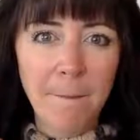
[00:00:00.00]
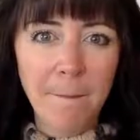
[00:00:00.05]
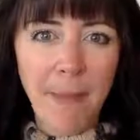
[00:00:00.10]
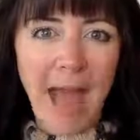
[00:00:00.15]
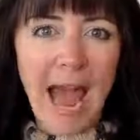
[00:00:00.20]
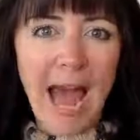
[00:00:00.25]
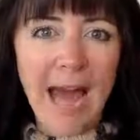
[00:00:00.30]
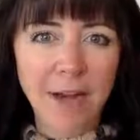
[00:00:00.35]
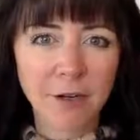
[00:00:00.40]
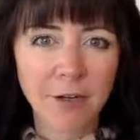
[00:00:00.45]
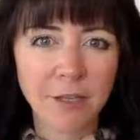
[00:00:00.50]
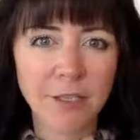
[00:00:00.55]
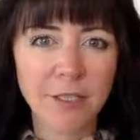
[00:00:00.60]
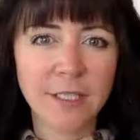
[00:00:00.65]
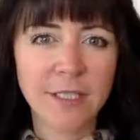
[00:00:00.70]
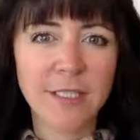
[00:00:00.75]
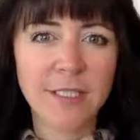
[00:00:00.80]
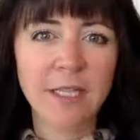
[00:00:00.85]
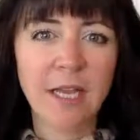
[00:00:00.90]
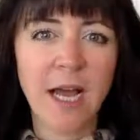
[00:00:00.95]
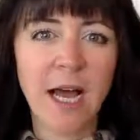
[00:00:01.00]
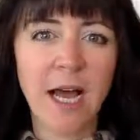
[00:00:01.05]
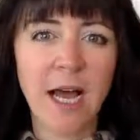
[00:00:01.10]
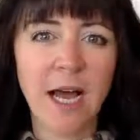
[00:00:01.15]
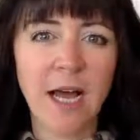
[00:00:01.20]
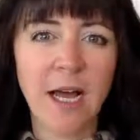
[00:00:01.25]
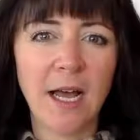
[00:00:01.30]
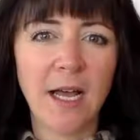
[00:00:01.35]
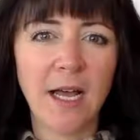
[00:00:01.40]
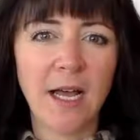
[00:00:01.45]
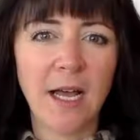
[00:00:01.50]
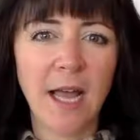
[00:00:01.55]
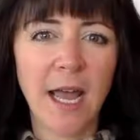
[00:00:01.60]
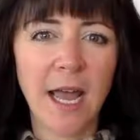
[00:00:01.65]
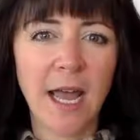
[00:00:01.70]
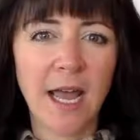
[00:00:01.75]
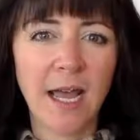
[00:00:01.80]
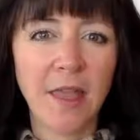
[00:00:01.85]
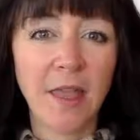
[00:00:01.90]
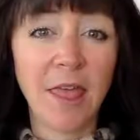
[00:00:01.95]
patterns
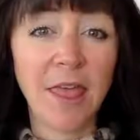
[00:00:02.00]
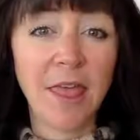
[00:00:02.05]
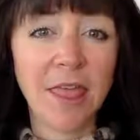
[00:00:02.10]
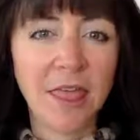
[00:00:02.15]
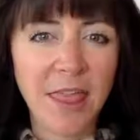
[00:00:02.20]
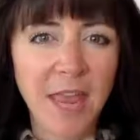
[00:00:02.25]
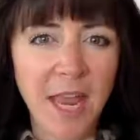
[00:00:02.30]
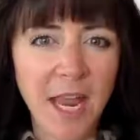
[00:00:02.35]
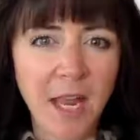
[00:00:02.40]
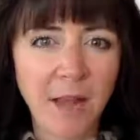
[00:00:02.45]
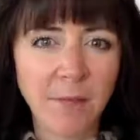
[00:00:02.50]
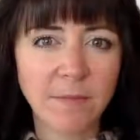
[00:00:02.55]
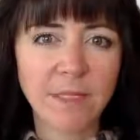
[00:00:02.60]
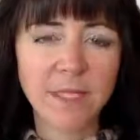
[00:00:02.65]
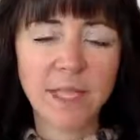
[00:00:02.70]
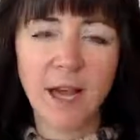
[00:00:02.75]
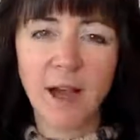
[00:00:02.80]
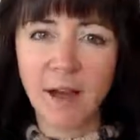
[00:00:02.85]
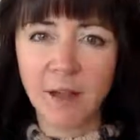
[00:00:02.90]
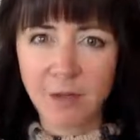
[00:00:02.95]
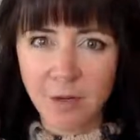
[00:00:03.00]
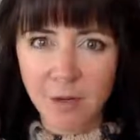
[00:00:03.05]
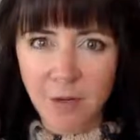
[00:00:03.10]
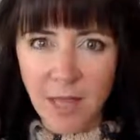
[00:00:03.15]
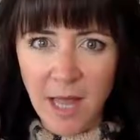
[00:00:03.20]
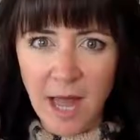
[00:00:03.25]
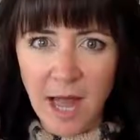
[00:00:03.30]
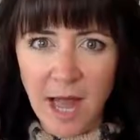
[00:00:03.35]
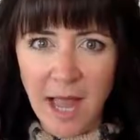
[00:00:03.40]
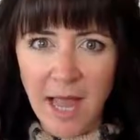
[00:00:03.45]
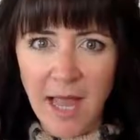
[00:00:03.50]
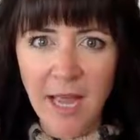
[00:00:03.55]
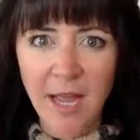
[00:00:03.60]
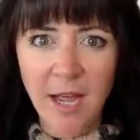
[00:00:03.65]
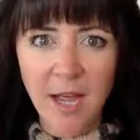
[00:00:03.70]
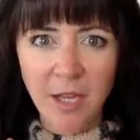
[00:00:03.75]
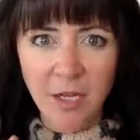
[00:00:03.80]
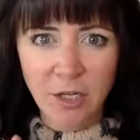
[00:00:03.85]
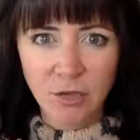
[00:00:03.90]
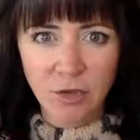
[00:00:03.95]
and themes that underlie
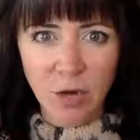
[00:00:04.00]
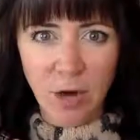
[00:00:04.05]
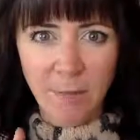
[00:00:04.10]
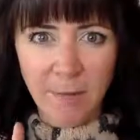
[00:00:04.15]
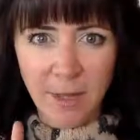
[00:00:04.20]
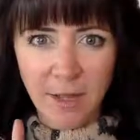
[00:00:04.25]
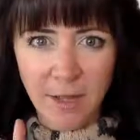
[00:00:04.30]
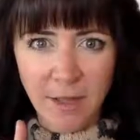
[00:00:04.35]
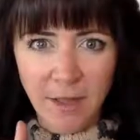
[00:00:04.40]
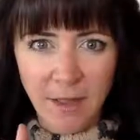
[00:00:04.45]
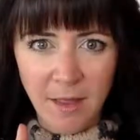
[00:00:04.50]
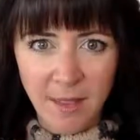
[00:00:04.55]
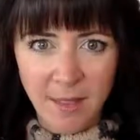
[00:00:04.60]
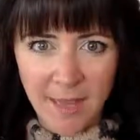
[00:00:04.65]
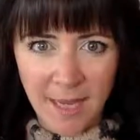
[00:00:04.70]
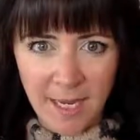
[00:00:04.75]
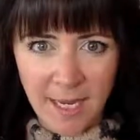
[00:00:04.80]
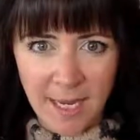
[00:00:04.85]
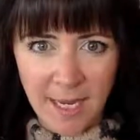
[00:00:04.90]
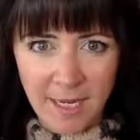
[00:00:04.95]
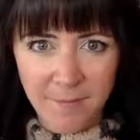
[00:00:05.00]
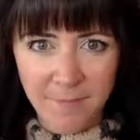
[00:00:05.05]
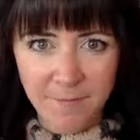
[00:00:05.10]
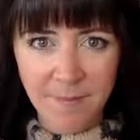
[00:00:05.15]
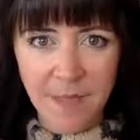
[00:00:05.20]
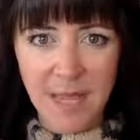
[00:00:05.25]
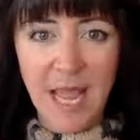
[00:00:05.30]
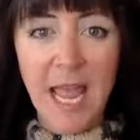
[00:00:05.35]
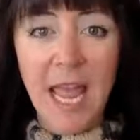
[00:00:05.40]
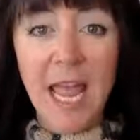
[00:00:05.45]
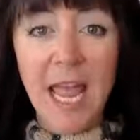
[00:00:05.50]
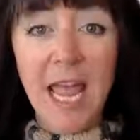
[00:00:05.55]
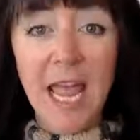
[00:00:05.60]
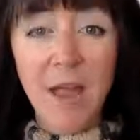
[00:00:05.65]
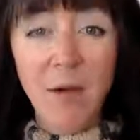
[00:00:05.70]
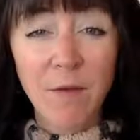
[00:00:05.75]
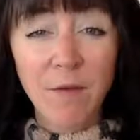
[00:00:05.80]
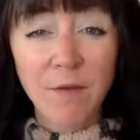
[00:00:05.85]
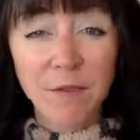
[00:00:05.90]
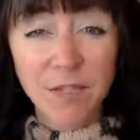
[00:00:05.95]
drama thinking.
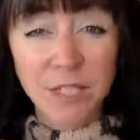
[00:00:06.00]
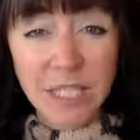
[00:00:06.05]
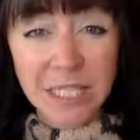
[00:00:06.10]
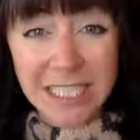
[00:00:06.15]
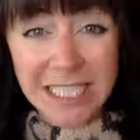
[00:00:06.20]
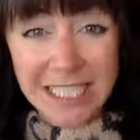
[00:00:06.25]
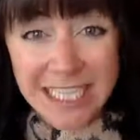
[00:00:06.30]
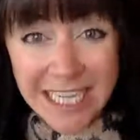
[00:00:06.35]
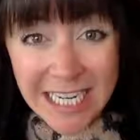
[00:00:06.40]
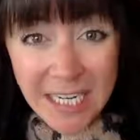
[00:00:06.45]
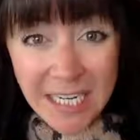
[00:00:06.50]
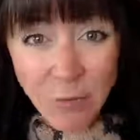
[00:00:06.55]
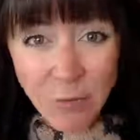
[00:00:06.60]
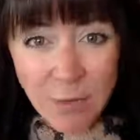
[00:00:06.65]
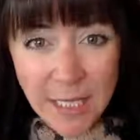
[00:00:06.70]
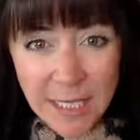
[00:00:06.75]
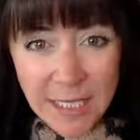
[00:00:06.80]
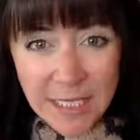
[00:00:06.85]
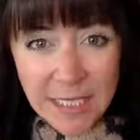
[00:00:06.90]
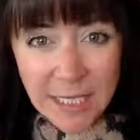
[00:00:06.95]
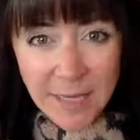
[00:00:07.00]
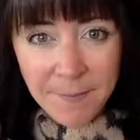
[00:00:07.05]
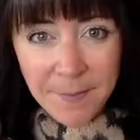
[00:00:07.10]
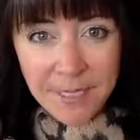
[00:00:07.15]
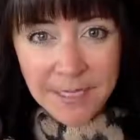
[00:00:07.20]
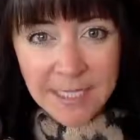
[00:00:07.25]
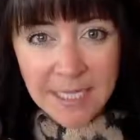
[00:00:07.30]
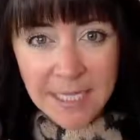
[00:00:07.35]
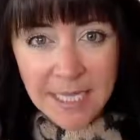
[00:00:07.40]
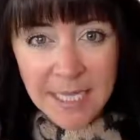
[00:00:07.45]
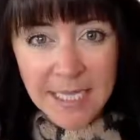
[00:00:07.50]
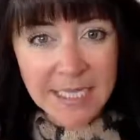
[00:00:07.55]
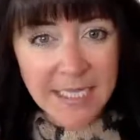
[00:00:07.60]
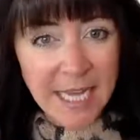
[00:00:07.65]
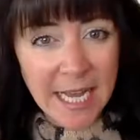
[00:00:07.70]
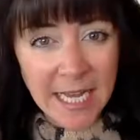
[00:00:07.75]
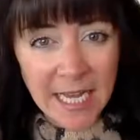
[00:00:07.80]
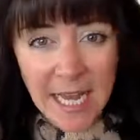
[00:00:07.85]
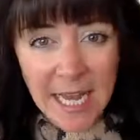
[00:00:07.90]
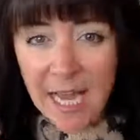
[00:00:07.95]
To dig really deep into this,
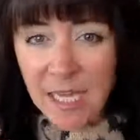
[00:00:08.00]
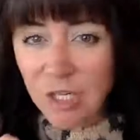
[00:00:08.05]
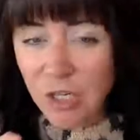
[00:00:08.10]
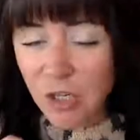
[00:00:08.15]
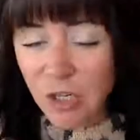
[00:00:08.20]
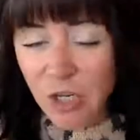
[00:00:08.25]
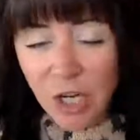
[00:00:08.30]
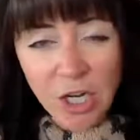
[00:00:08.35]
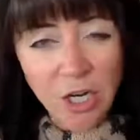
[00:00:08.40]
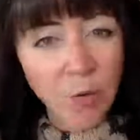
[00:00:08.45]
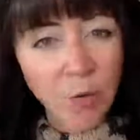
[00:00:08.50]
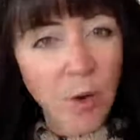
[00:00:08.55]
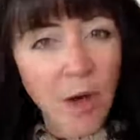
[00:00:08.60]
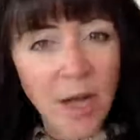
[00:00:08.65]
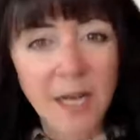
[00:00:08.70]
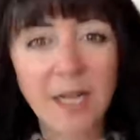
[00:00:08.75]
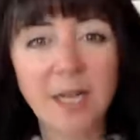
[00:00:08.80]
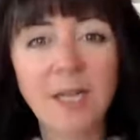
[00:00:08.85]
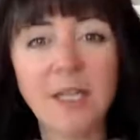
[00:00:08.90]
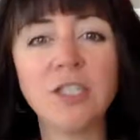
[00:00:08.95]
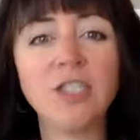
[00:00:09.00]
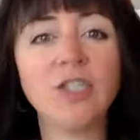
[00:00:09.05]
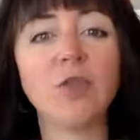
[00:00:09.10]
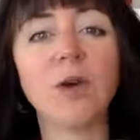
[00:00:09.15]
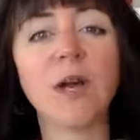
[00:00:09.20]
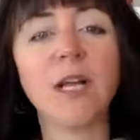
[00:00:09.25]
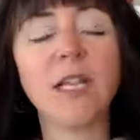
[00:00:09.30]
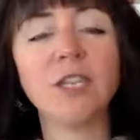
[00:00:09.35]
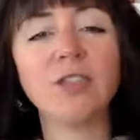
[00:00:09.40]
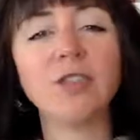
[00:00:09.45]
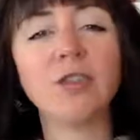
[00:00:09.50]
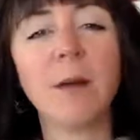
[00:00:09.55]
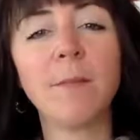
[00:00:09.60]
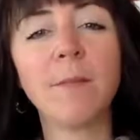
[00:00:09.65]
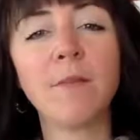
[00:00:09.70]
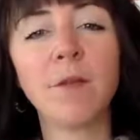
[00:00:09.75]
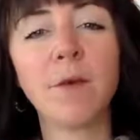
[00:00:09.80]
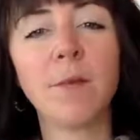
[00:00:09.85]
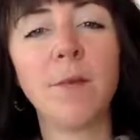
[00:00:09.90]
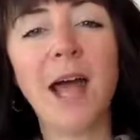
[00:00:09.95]
again, you're going to want to join the Drama
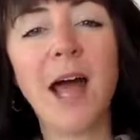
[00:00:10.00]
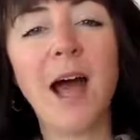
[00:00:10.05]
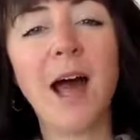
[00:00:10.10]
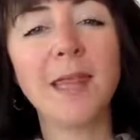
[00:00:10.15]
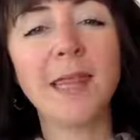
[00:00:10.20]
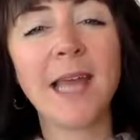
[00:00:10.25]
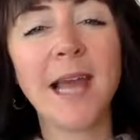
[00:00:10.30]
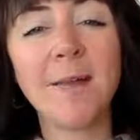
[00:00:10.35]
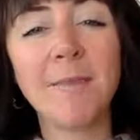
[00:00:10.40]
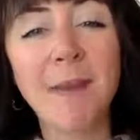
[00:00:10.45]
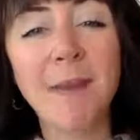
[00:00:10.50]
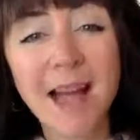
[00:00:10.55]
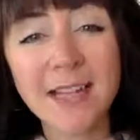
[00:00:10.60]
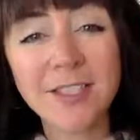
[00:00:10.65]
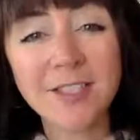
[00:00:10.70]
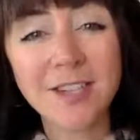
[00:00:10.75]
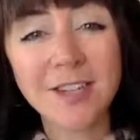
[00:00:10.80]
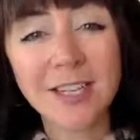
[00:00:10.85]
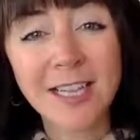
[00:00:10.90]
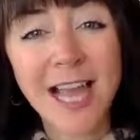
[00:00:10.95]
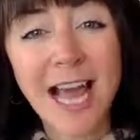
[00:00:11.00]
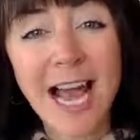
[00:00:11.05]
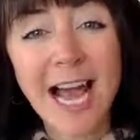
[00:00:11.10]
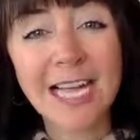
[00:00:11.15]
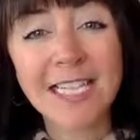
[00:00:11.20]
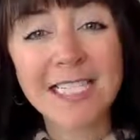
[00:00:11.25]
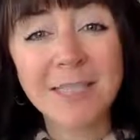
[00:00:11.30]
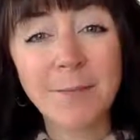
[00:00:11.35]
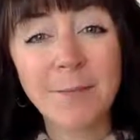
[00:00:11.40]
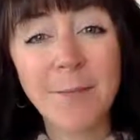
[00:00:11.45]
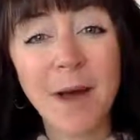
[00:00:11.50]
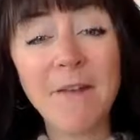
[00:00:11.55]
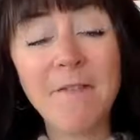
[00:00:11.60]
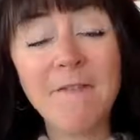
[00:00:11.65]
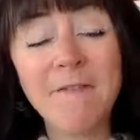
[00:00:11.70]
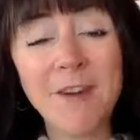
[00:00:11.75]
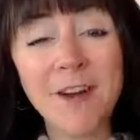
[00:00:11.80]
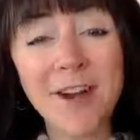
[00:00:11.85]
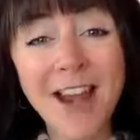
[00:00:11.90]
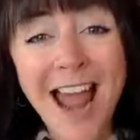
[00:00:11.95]
Free Way online masterclass. But
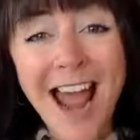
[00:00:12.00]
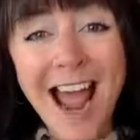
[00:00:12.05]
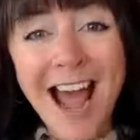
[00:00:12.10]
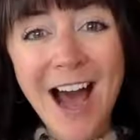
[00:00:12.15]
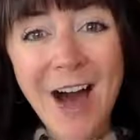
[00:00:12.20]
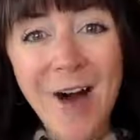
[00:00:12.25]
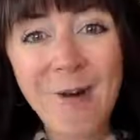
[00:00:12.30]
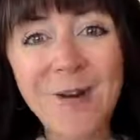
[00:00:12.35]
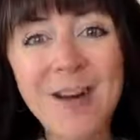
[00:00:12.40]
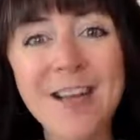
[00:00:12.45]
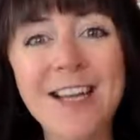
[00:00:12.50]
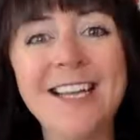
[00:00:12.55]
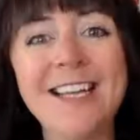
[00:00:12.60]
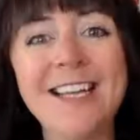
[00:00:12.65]
for now,